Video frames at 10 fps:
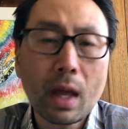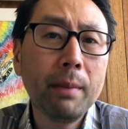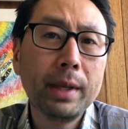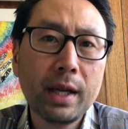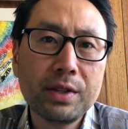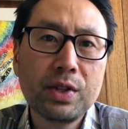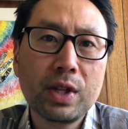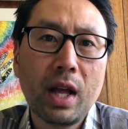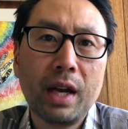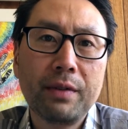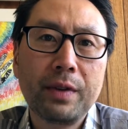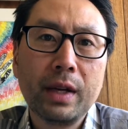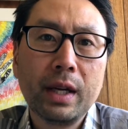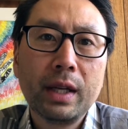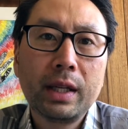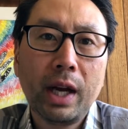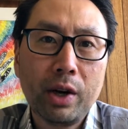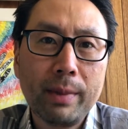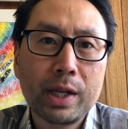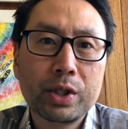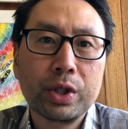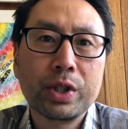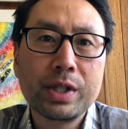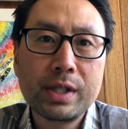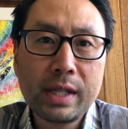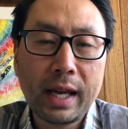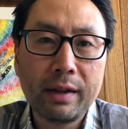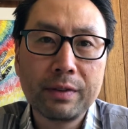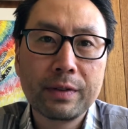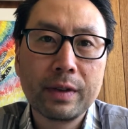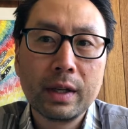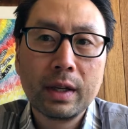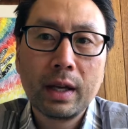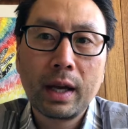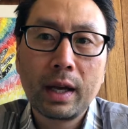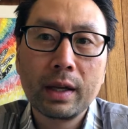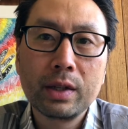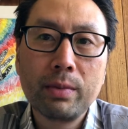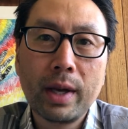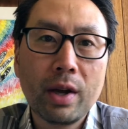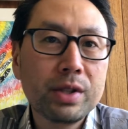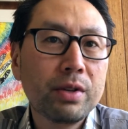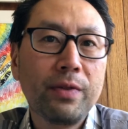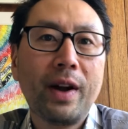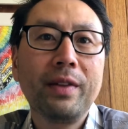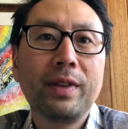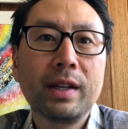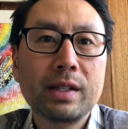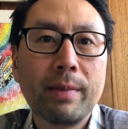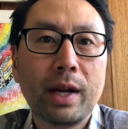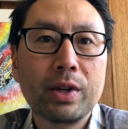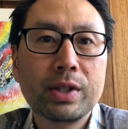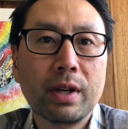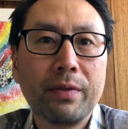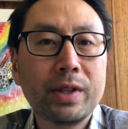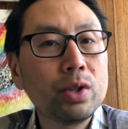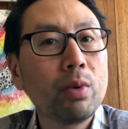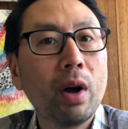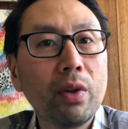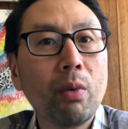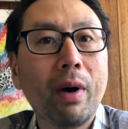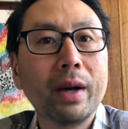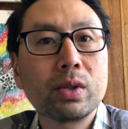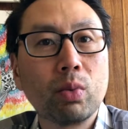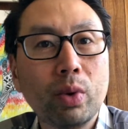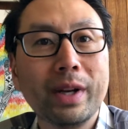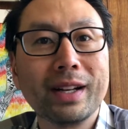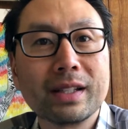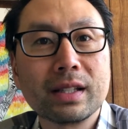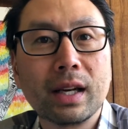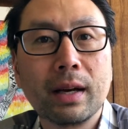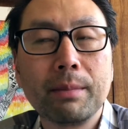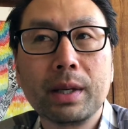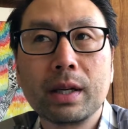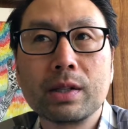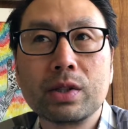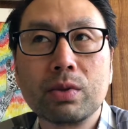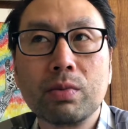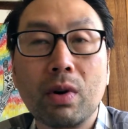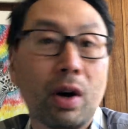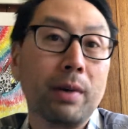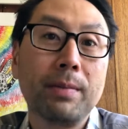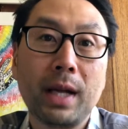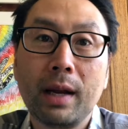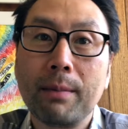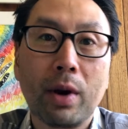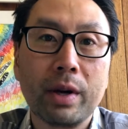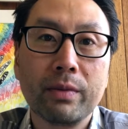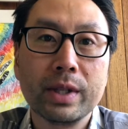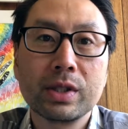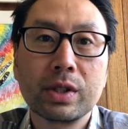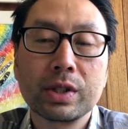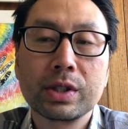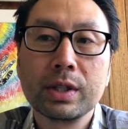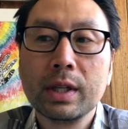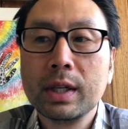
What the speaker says: And because there's a lot of care to make sure you're safe, you may also find things about yourself that you otherwise wouldn't because you aren't taking part in research.